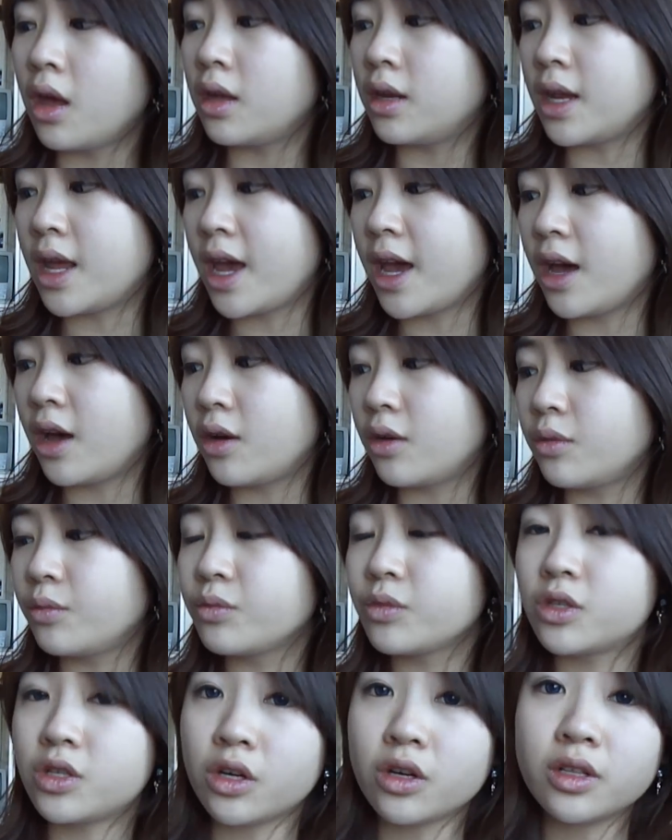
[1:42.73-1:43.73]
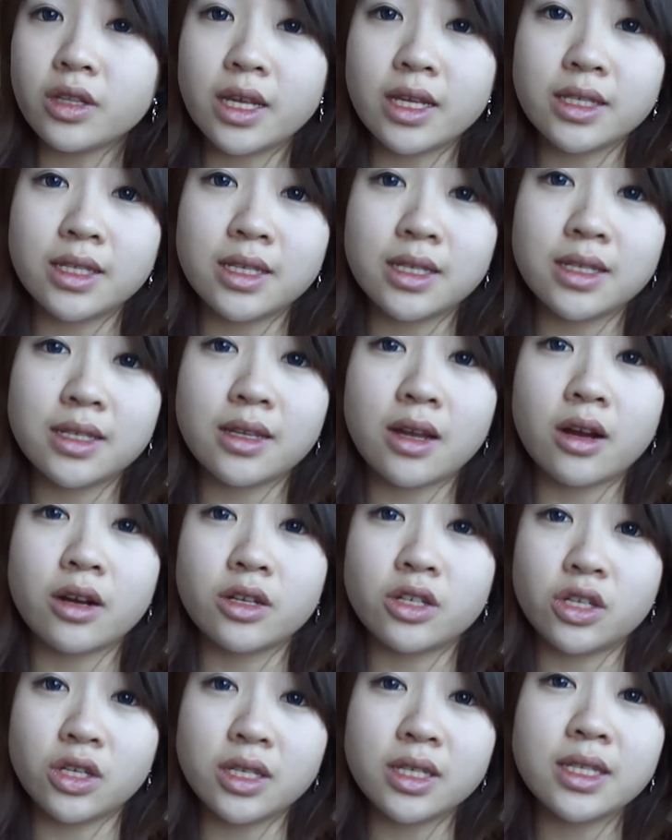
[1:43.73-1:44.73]
Now, circle lenses are
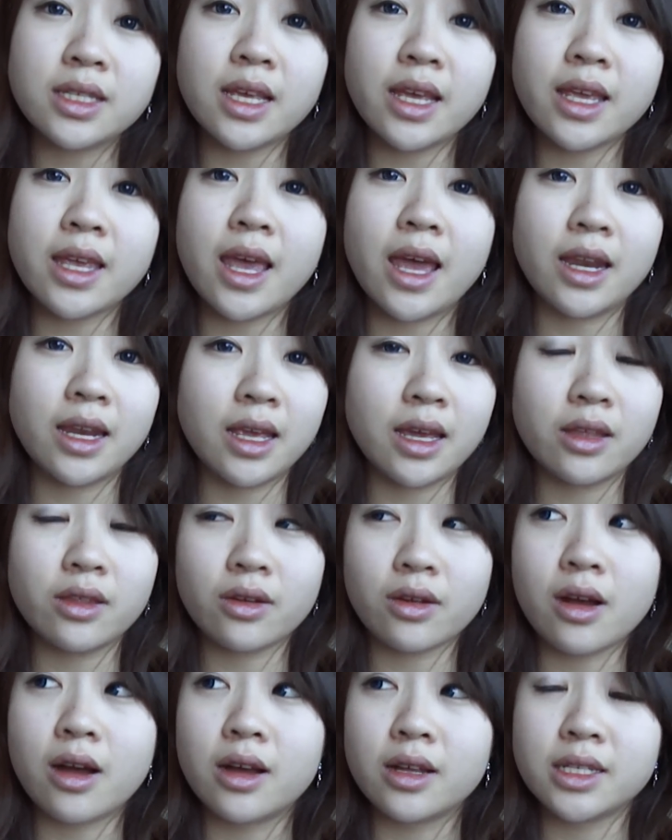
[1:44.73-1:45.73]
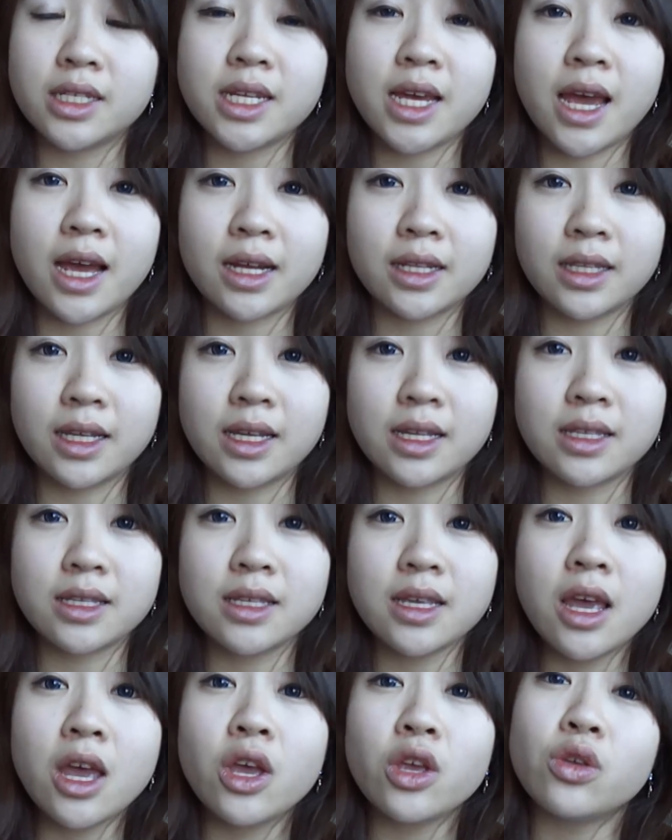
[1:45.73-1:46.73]
just like any other contact
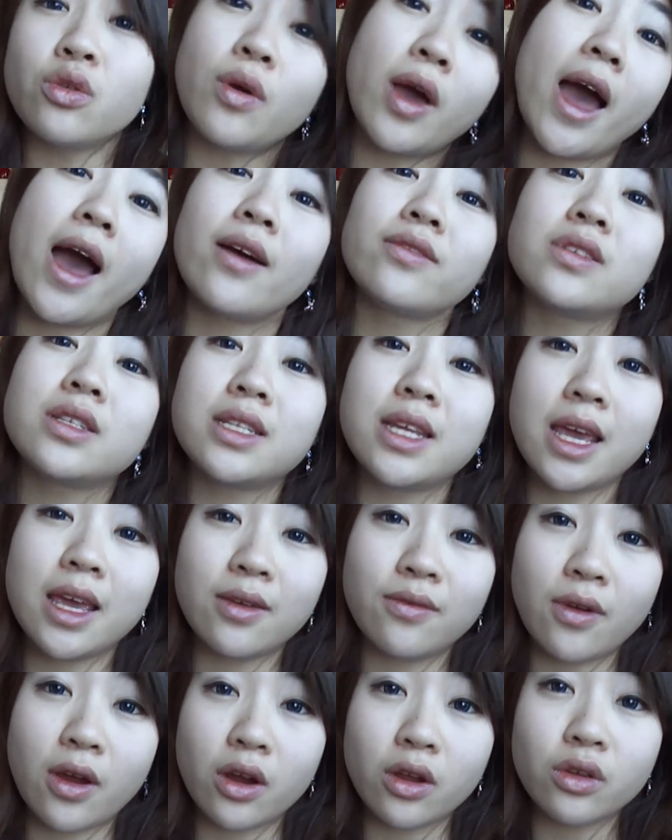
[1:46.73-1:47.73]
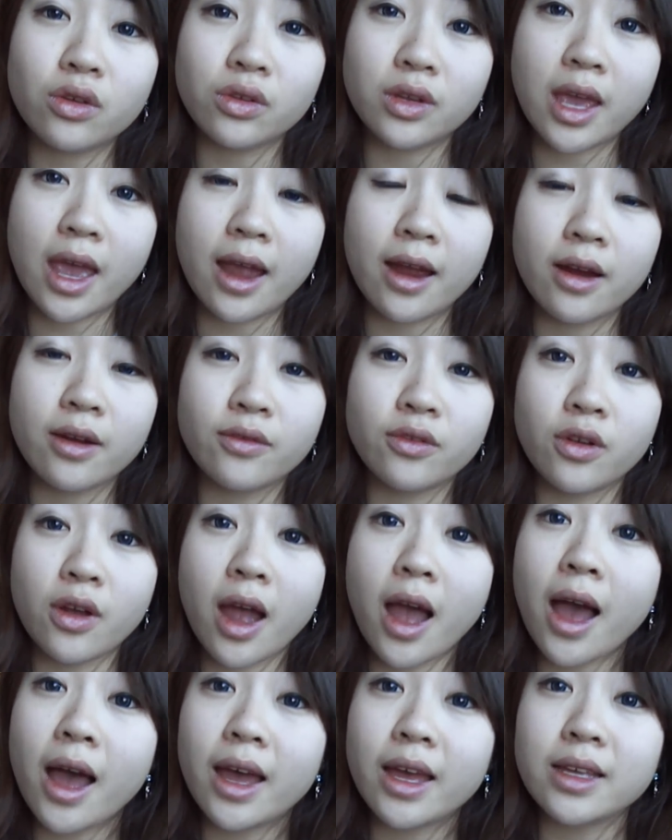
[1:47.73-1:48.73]
lens. You have to take very good care of your
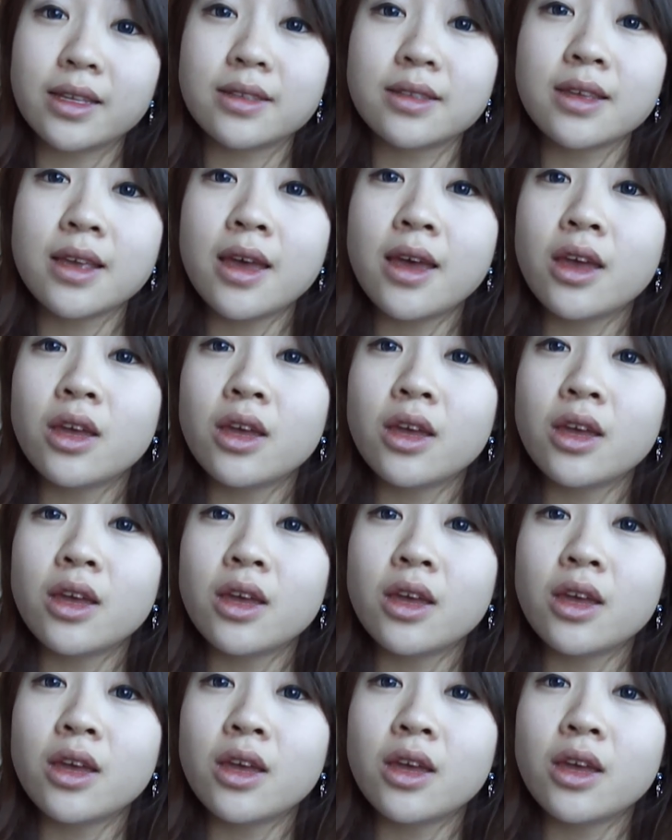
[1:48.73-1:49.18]
eyes.